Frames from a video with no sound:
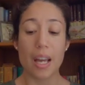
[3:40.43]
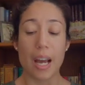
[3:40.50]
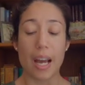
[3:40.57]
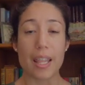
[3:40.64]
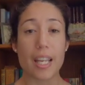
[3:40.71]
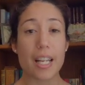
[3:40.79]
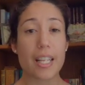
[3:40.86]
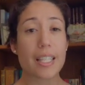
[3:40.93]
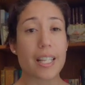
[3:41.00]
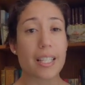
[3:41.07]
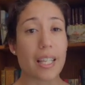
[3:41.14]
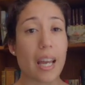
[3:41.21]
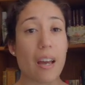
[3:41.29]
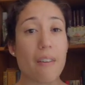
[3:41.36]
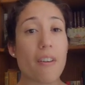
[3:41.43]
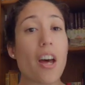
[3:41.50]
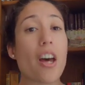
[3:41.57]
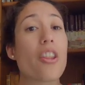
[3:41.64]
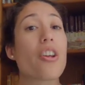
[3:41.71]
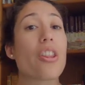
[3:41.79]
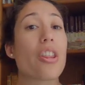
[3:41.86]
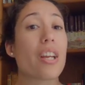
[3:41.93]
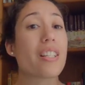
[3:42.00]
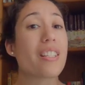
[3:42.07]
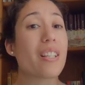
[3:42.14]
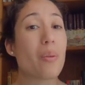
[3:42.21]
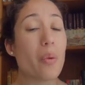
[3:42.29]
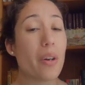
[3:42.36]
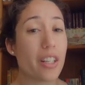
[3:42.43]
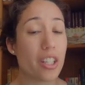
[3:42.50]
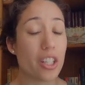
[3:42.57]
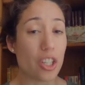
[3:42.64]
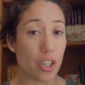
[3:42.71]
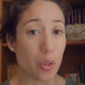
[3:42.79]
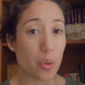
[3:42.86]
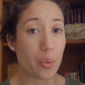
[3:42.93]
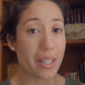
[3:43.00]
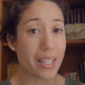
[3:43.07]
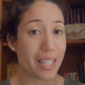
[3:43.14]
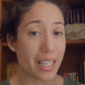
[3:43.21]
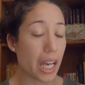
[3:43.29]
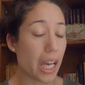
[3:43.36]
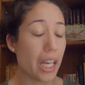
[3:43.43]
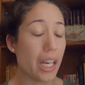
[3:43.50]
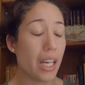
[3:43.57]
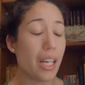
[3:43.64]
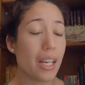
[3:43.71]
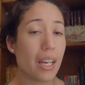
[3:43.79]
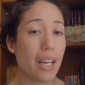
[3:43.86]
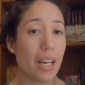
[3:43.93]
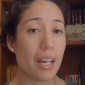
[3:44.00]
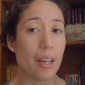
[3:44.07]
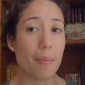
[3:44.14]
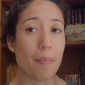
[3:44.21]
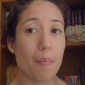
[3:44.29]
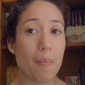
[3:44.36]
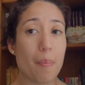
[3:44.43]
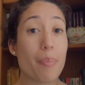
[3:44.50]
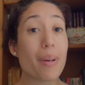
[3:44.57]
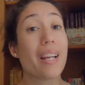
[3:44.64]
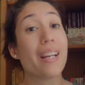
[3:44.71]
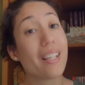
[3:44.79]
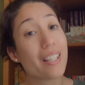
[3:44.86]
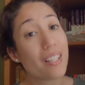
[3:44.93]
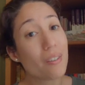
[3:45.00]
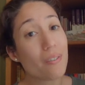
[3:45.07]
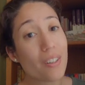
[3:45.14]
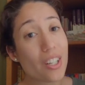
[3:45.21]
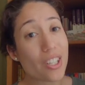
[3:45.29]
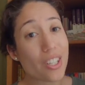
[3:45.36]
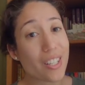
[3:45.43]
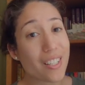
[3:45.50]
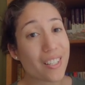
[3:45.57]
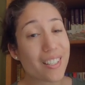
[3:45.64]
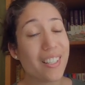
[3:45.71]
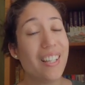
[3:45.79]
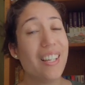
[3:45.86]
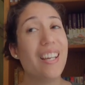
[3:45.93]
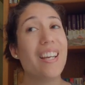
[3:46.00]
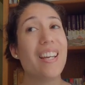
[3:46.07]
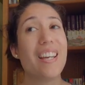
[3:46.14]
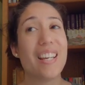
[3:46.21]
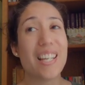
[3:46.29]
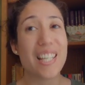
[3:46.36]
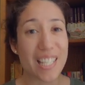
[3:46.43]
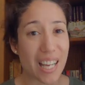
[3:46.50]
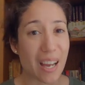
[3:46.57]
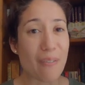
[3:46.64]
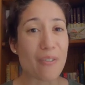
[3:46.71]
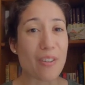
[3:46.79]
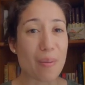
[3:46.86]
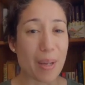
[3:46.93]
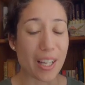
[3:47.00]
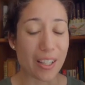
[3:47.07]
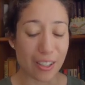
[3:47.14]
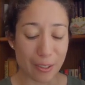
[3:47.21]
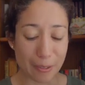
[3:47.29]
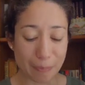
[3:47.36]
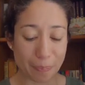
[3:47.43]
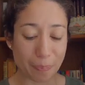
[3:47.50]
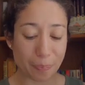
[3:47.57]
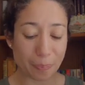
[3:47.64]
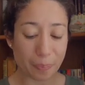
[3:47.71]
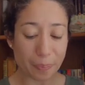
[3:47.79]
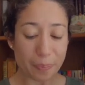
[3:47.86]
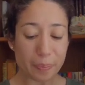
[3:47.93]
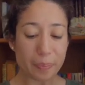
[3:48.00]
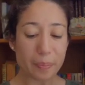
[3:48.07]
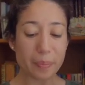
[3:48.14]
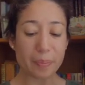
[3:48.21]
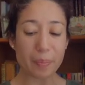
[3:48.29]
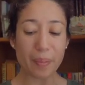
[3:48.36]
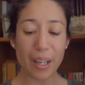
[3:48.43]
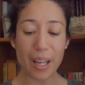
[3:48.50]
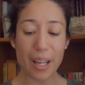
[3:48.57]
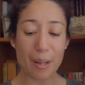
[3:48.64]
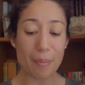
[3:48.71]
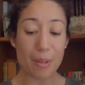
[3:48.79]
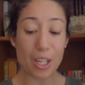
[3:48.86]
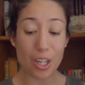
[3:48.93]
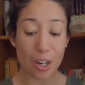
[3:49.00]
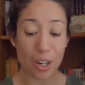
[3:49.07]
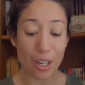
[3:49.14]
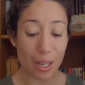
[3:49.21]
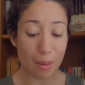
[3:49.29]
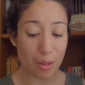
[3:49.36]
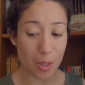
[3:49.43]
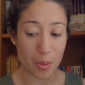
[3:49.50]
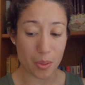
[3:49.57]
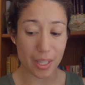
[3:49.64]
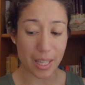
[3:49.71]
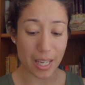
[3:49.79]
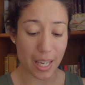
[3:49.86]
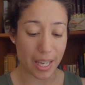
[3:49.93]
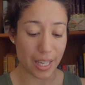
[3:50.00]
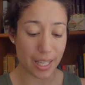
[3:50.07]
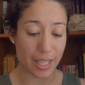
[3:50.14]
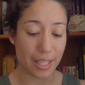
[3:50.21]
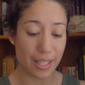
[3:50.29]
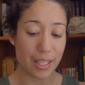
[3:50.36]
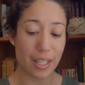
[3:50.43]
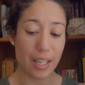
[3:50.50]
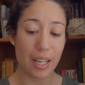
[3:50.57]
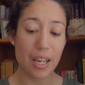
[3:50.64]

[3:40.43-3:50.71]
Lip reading: I think it's because I have other things I want to do instead, but I need to finish this in time for the make along. The yarn I'm using is